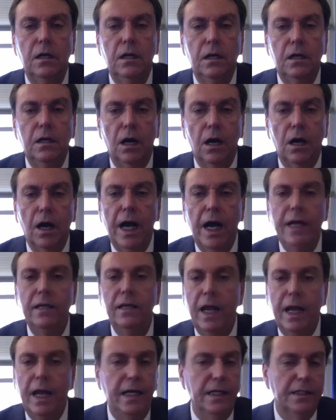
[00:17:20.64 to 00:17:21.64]
All right,
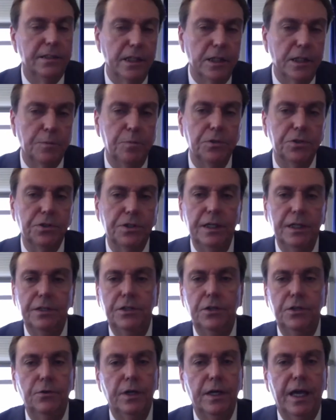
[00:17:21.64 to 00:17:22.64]
86%
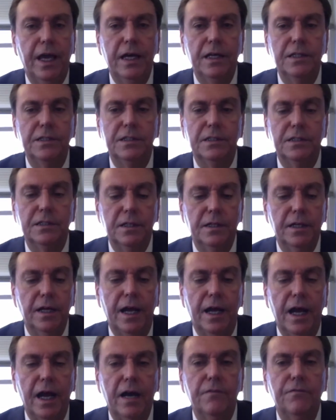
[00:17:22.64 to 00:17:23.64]
do in Kansas today.
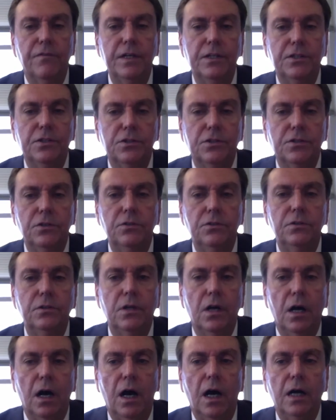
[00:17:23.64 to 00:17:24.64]
Every student
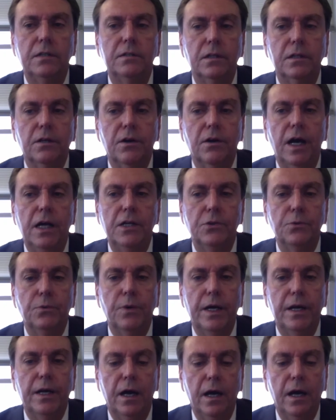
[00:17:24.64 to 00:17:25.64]
ought to
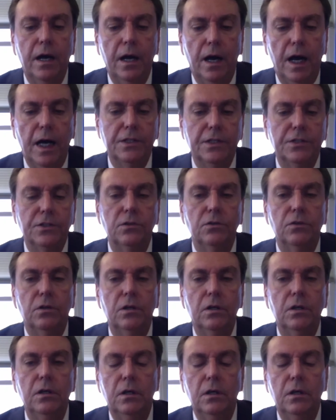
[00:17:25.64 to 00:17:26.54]
graduate high school.